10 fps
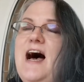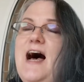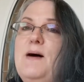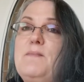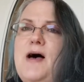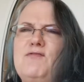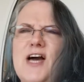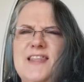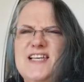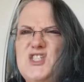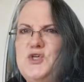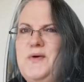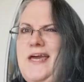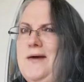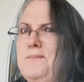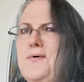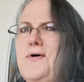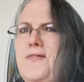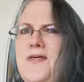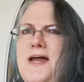Um, I've got this new
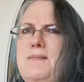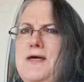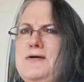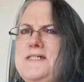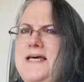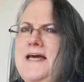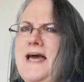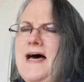gimbal that I'm using.